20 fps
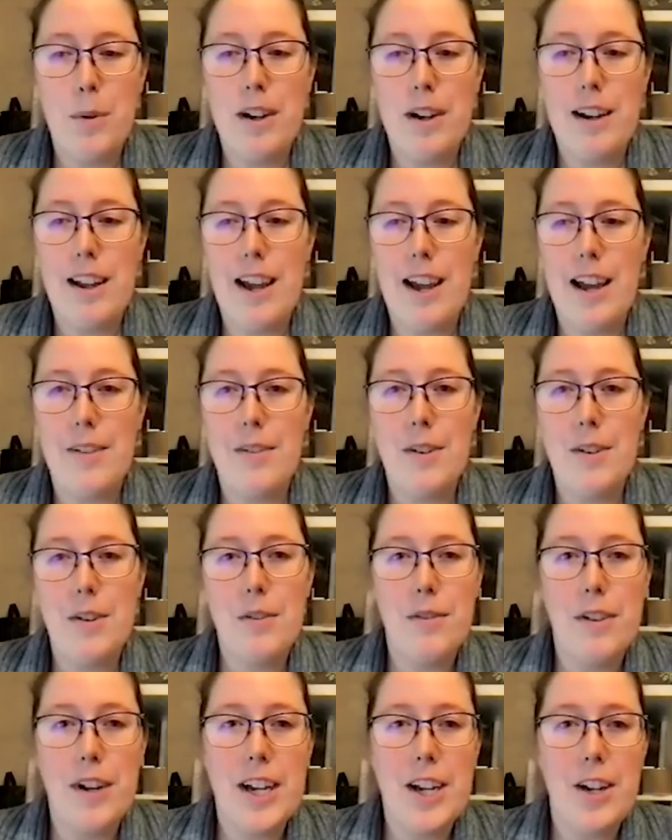we're going to have to
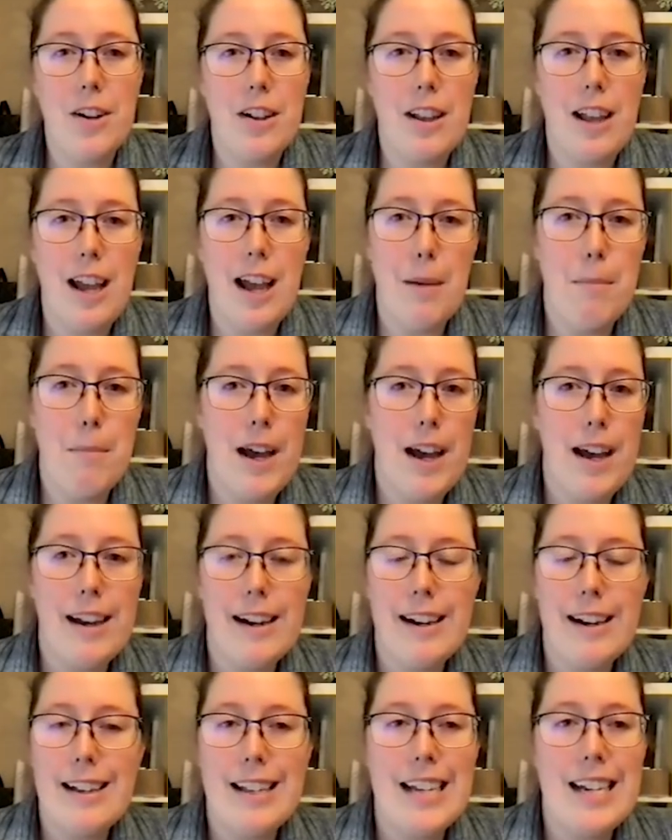invite your lab
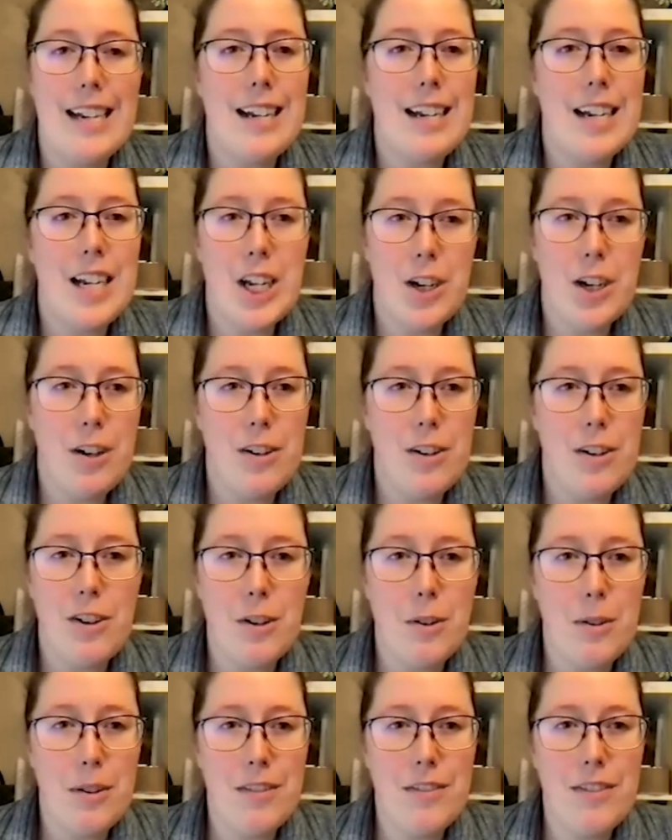back in like a year or
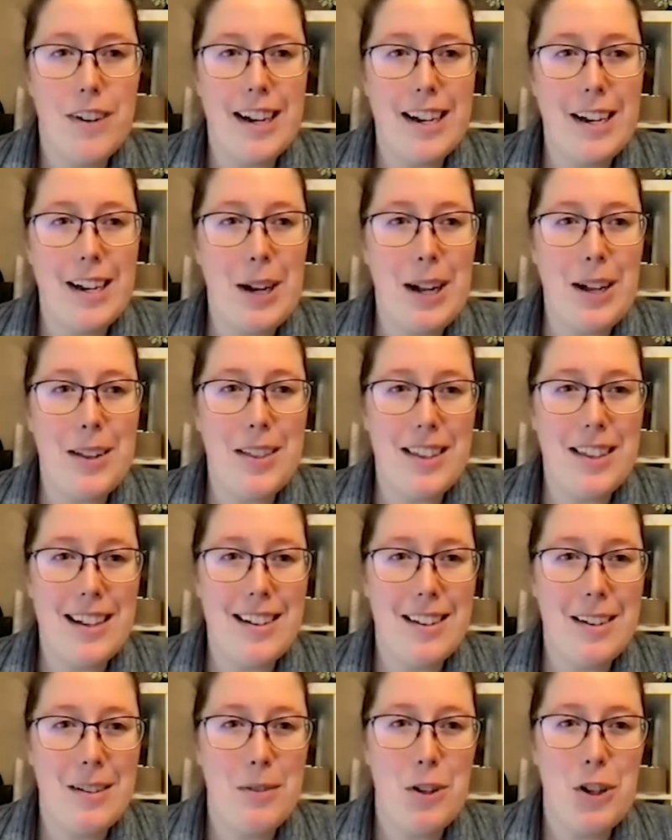two and find out how
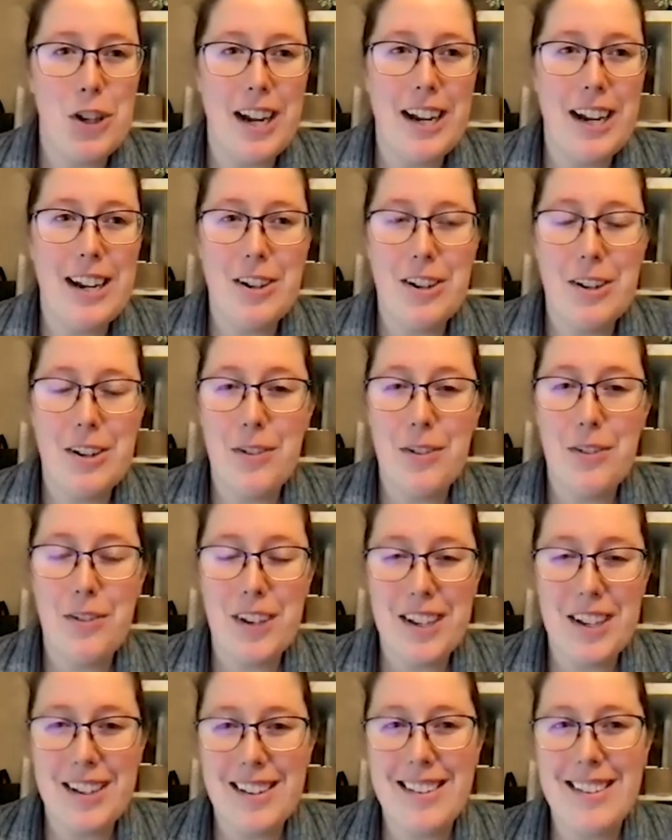things have oh, changed. It
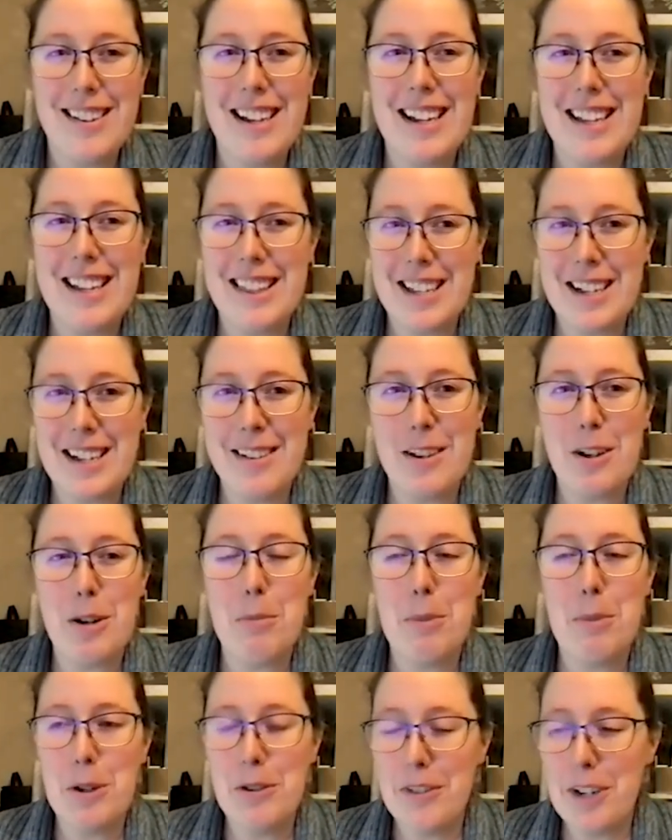feels like things are
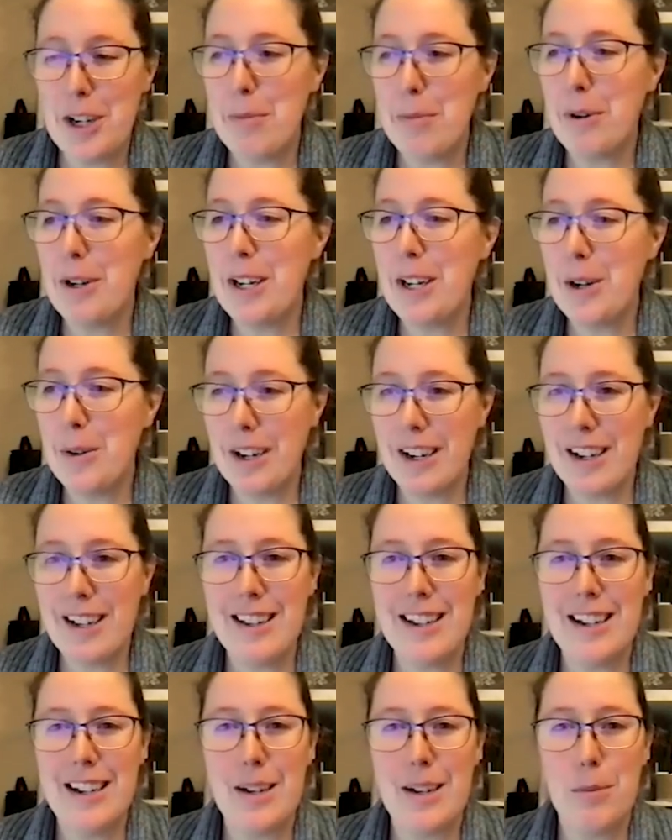moving pretty
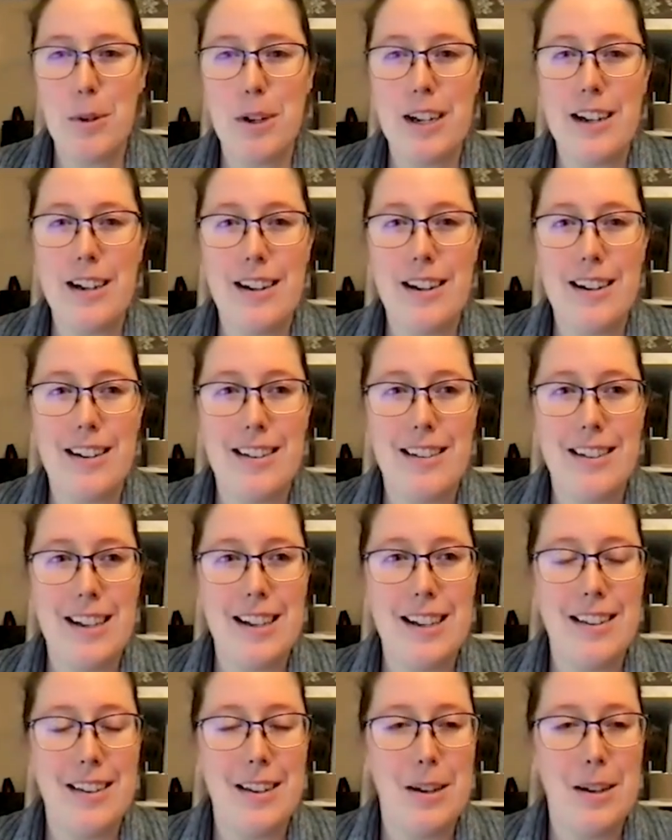quickly and we can
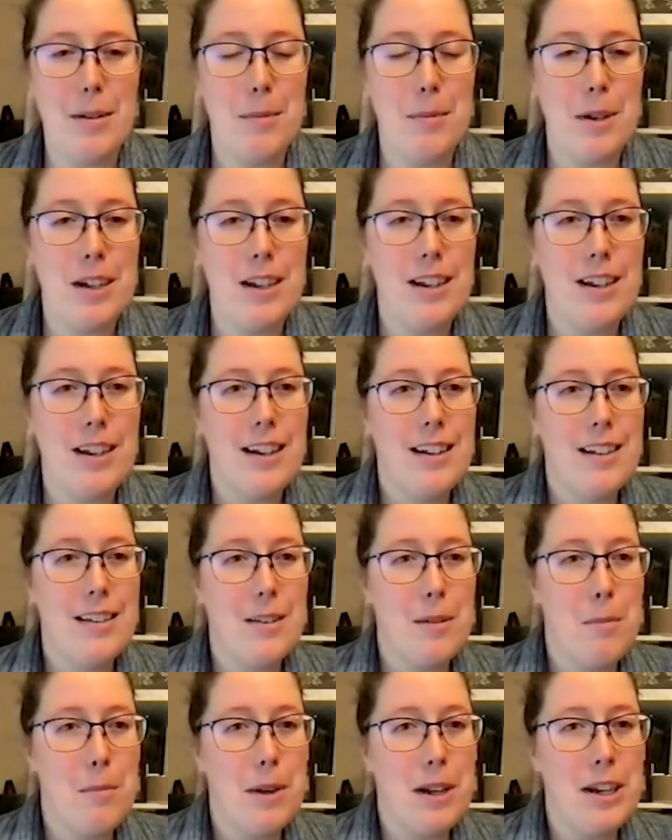see some
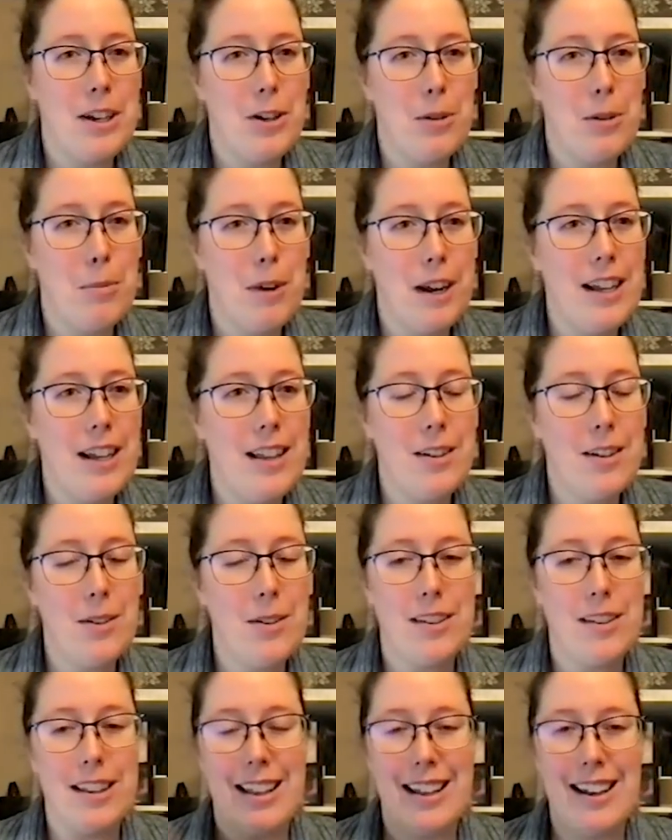some major
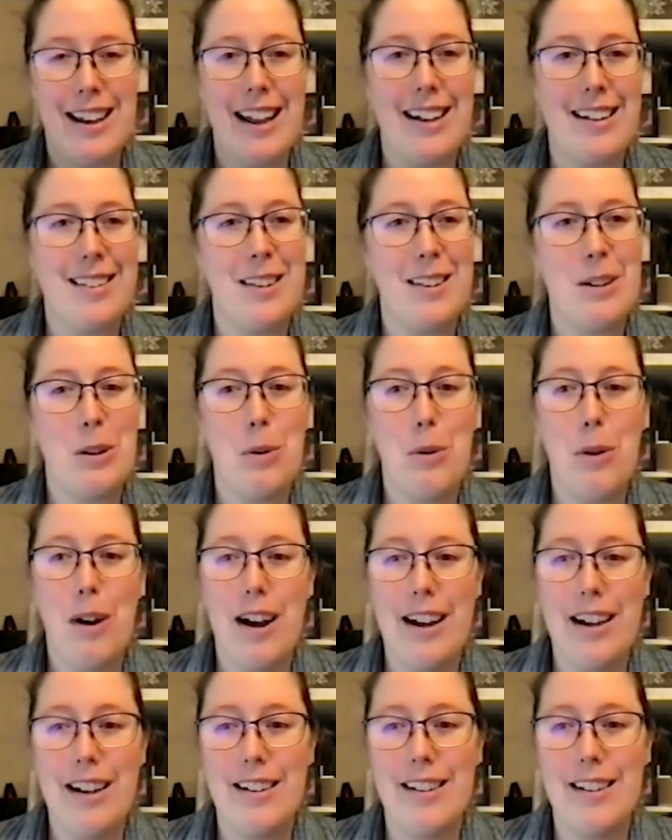breakthroughs in the next little
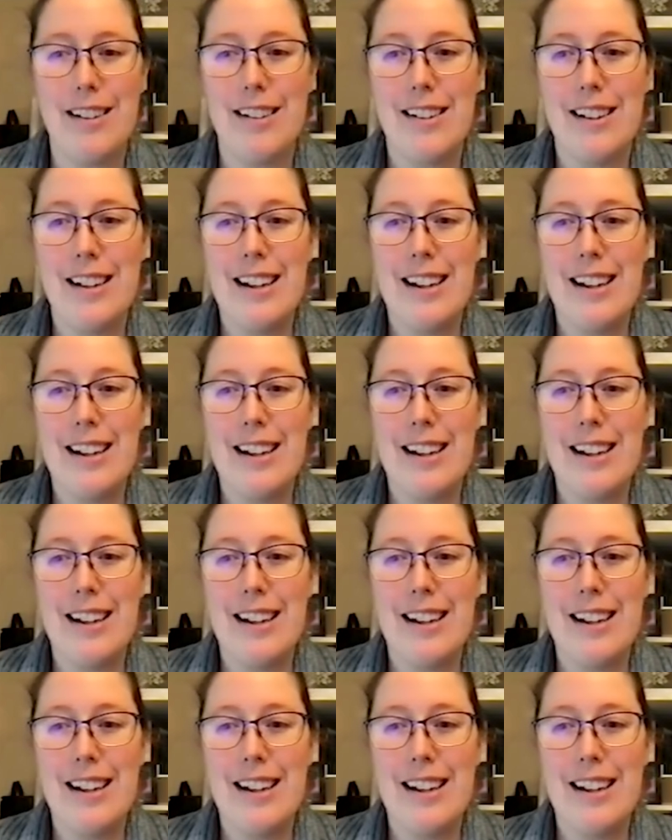while.